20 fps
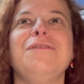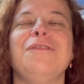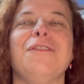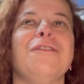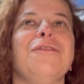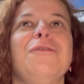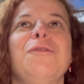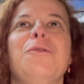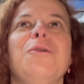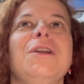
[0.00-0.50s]
for
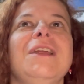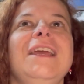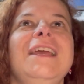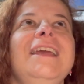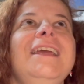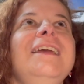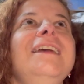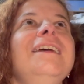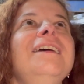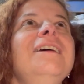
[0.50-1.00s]

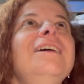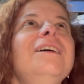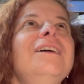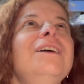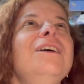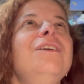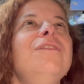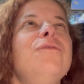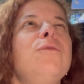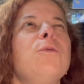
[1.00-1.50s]
40,
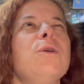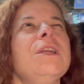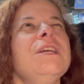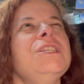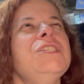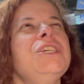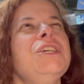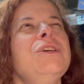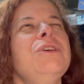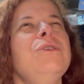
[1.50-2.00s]

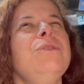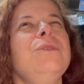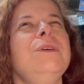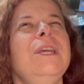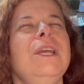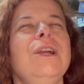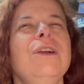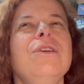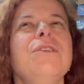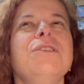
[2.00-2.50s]
42
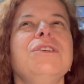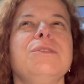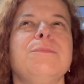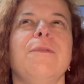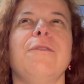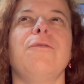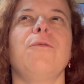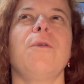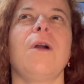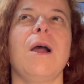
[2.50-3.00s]
years
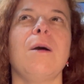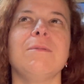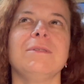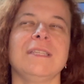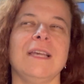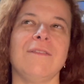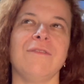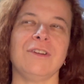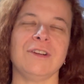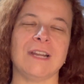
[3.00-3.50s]
before I was
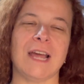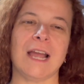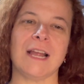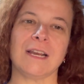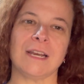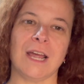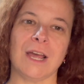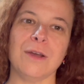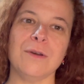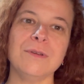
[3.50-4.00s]
ever
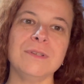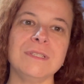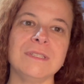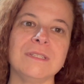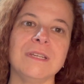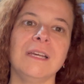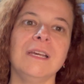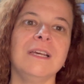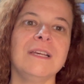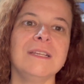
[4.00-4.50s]
diagnosed.
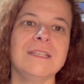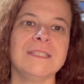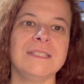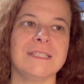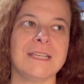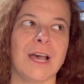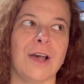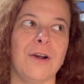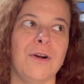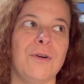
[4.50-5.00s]

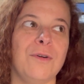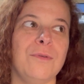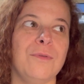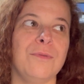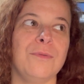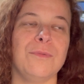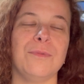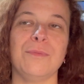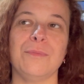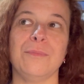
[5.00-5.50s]
So
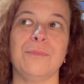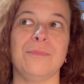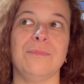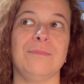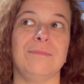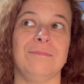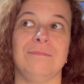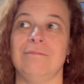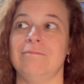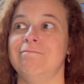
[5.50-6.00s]

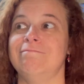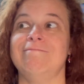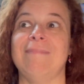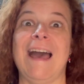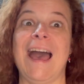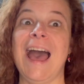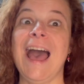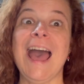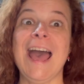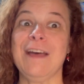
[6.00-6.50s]

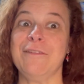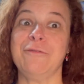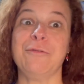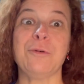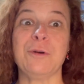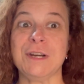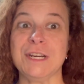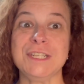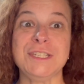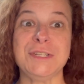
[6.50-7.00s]
I have
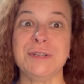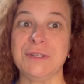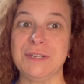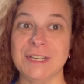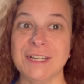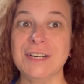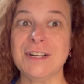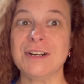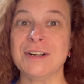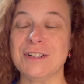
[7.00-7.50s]
42
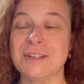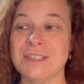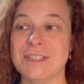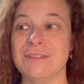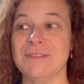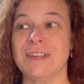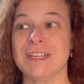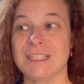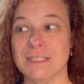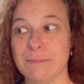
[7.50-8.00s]
years
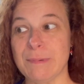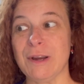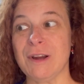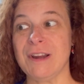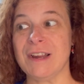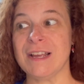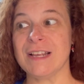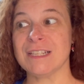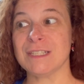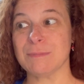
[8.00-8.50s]
of
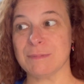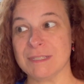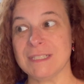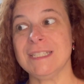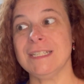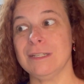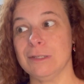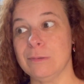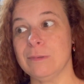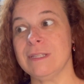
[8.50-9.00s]
experience with
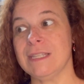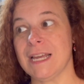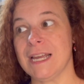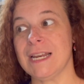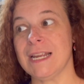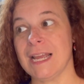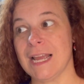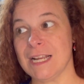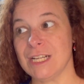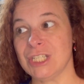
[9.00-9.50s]
dealing with
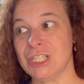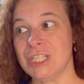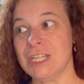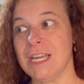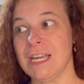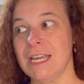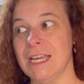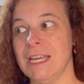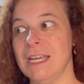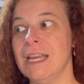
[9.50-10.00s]

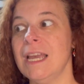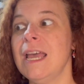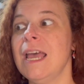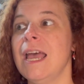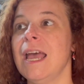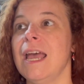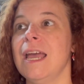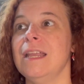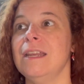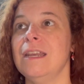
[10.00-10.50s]
ADHD
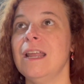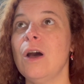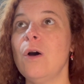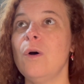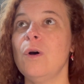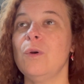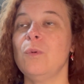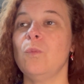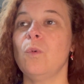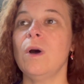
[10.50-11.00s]
and
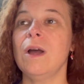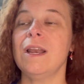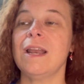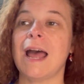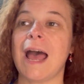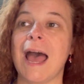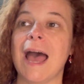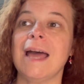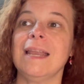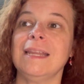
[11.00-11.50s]
knowing what
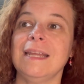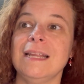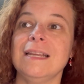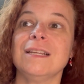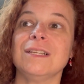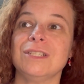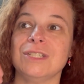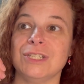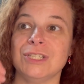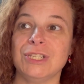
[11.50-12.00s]
I
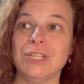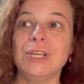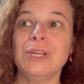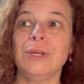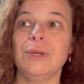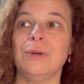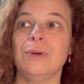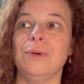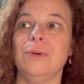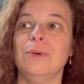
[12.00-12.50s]
needed to
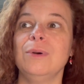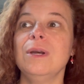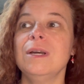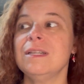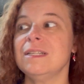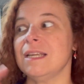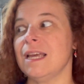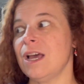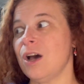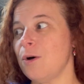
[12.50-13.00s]
do
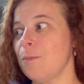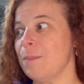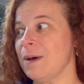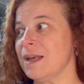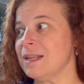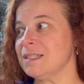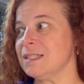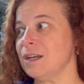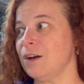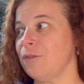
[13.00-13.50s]
to help
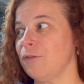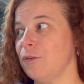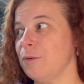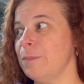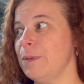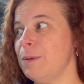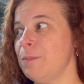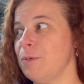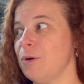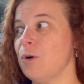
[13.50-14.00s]
myself
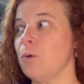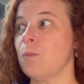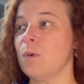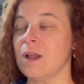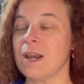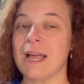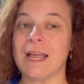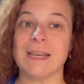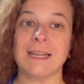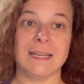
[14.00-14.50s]
remember
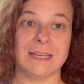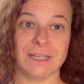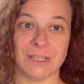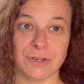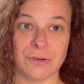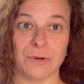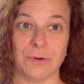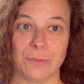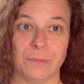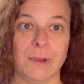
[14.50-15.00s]
what I needed
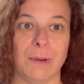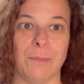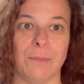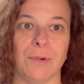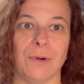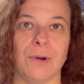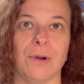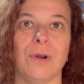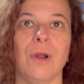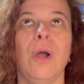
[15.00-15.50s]
to
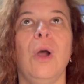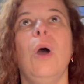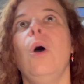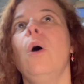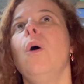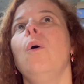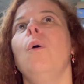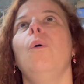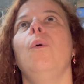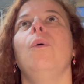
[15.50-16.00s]
remember
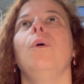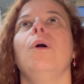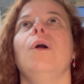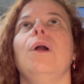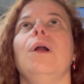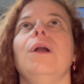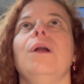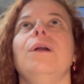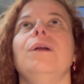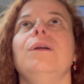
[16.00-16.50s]

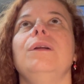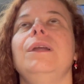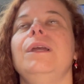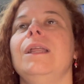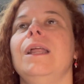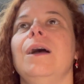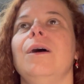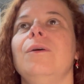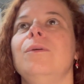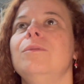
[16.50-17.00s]
or, you
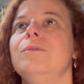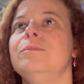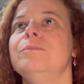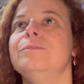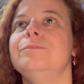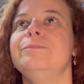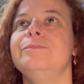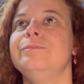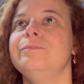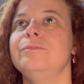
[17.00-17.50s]
know,
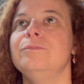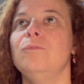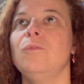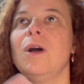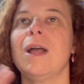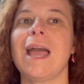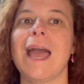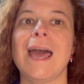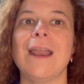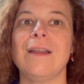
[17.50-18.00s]

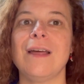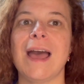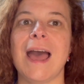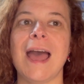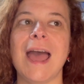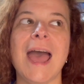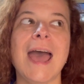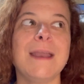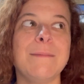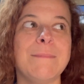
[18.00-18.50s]
what kind of, I
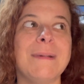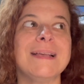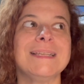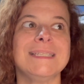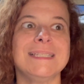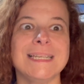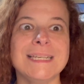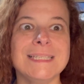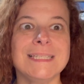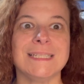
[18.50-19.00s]
had my
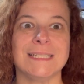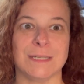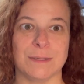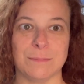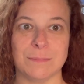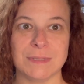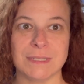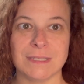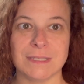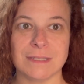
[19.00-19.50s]

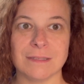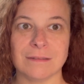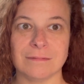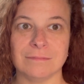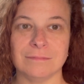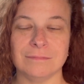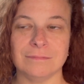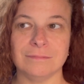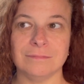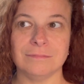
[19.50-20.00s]
systems
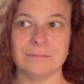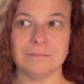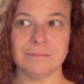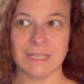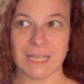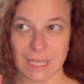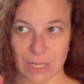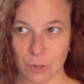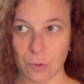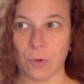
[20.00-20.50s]

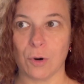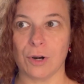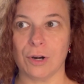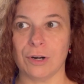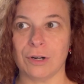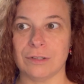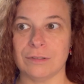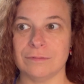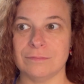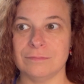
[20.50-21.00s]
in
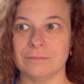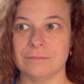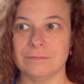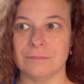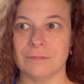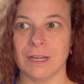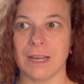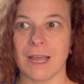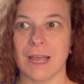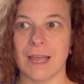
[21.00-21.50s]
order,
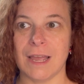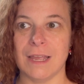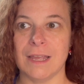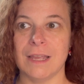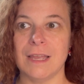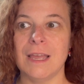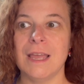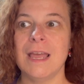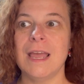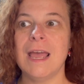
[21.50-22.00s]
okay?
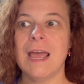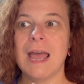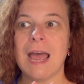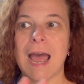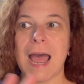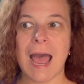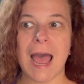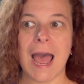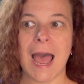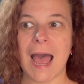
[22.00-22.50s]

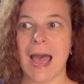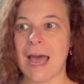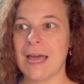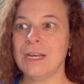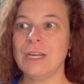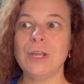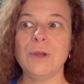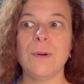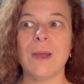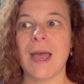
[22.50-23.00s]
I
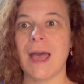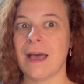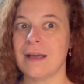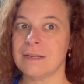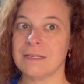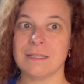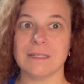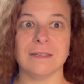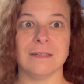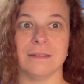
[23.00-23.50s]
knew how
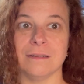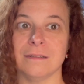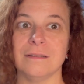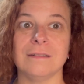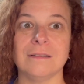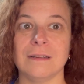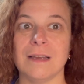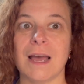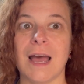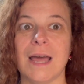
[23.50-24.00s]
to
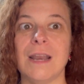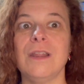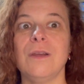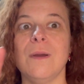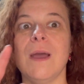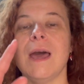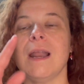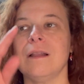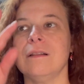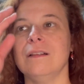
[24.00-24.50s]
I knew
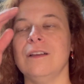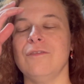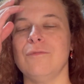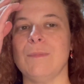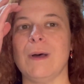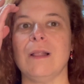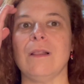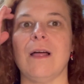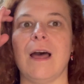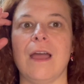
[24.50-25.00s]
how to live
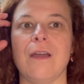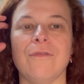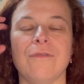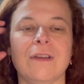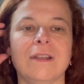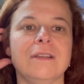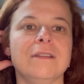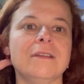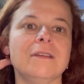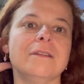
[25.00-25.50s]
my life
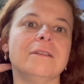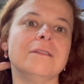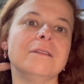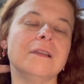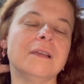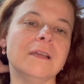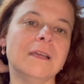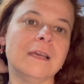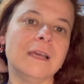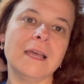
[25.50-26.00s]
and to
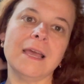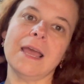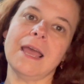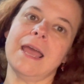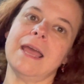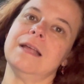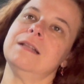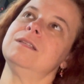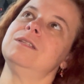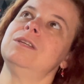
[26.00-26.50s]

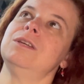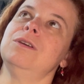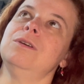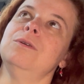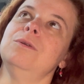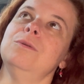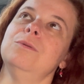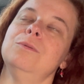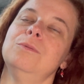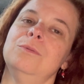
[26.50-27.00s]
and
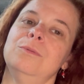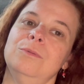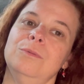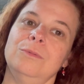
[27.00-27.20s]
to